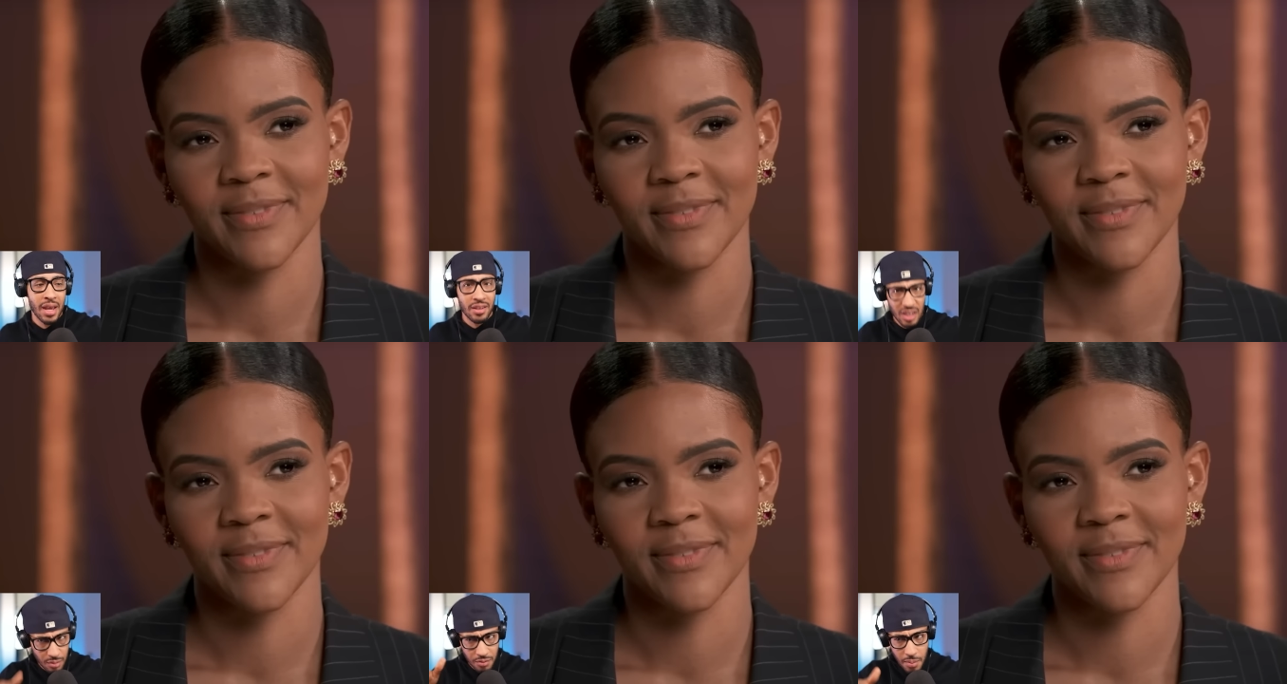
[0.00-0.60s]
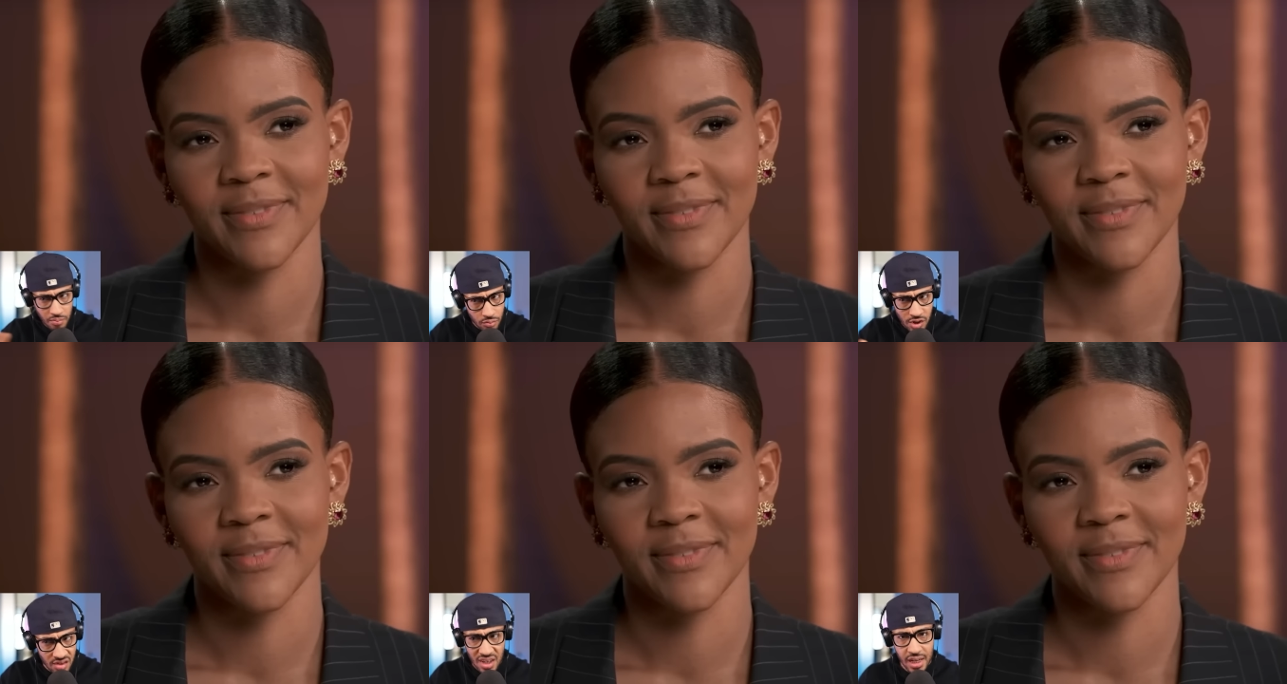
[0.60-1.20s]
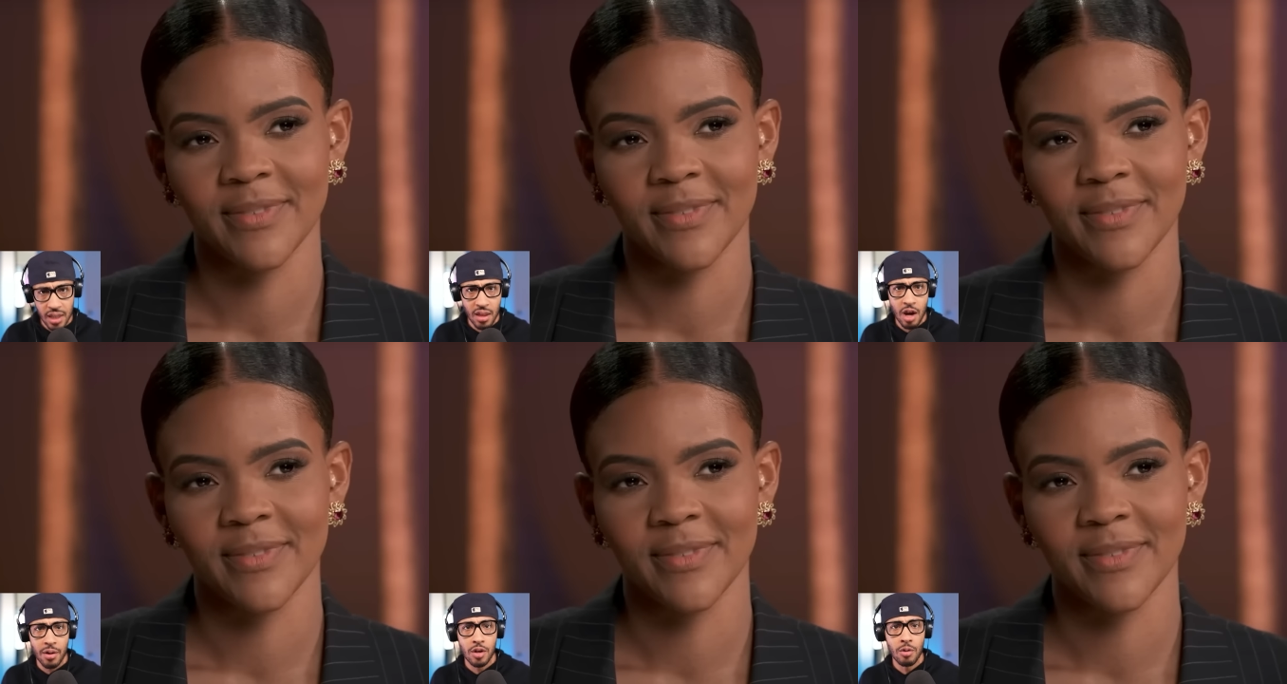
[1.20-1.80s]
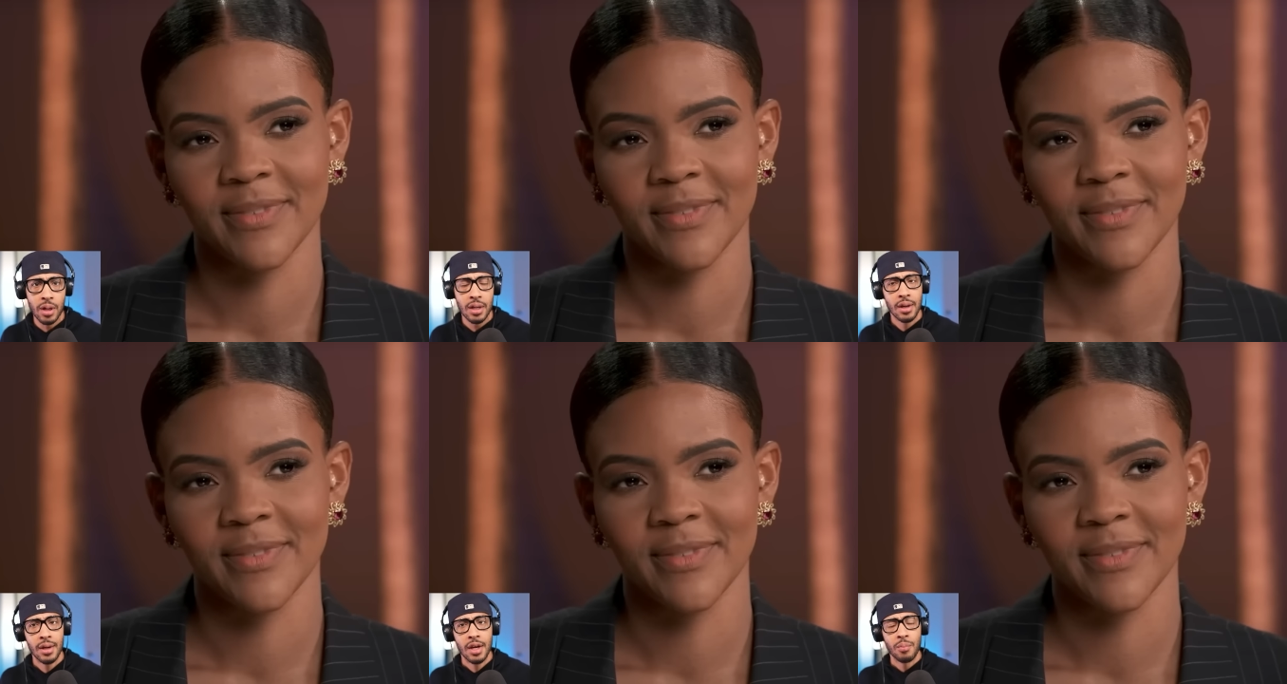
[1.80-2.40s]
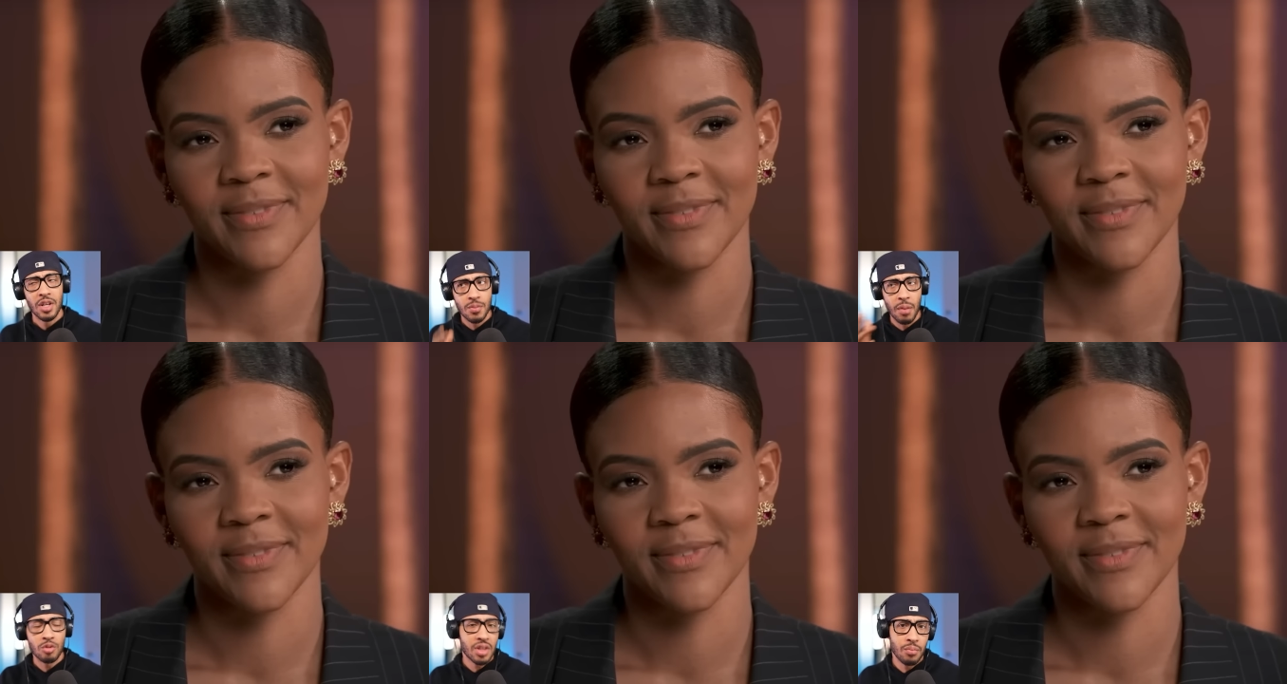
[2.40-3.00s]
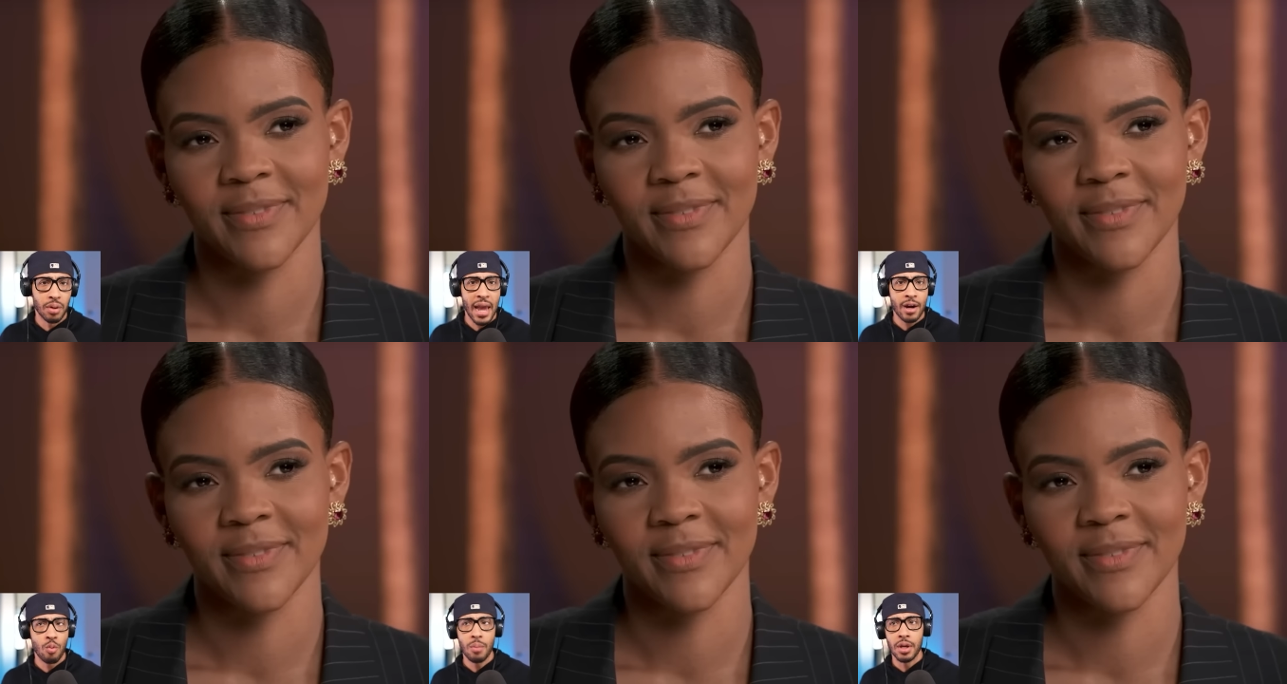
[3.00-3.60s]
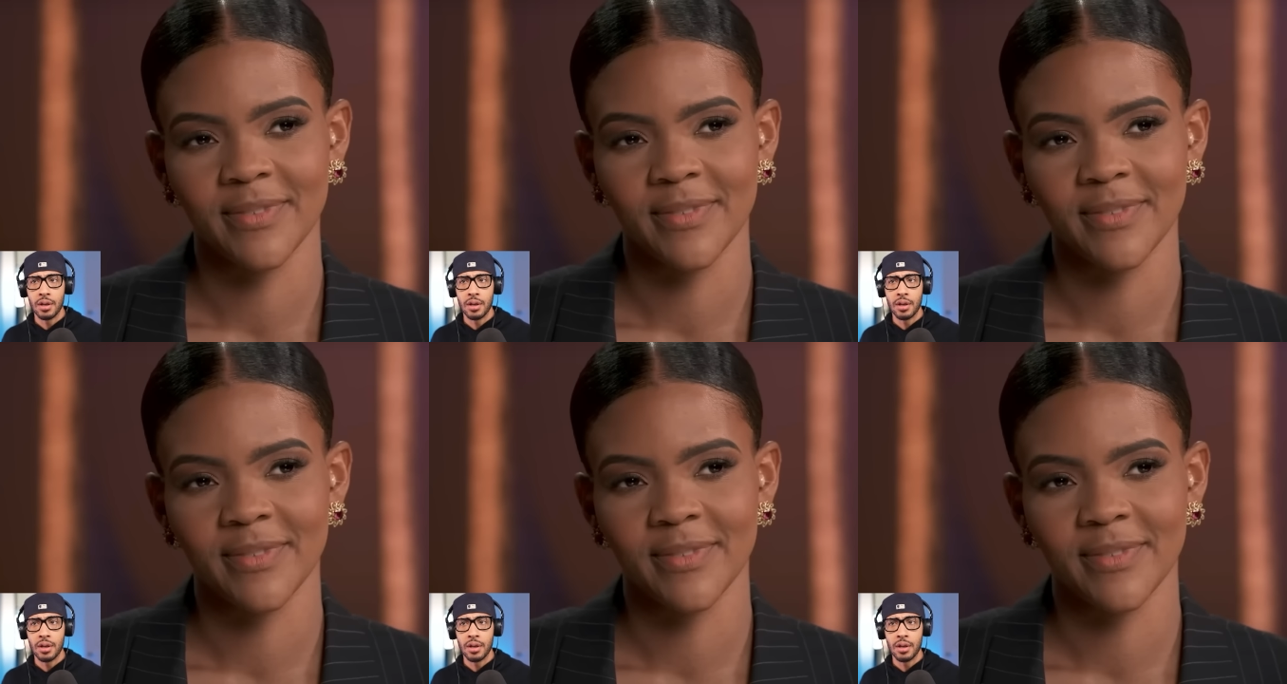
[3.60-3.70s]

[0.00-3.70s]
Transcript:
Speaker 1: and some of them sneak in there and do it. But it's mostly black women.